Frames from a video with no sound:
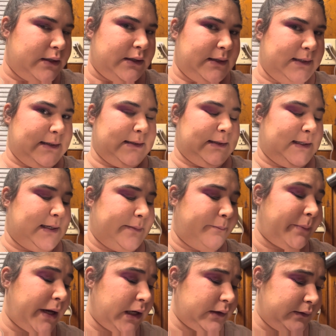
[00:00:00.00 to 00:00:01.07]
get a
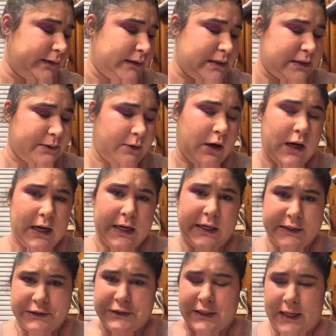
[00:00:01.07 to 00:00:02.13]
puddle into our
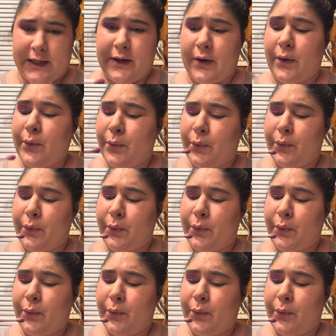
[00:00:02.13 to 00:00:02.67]
eyeshadow.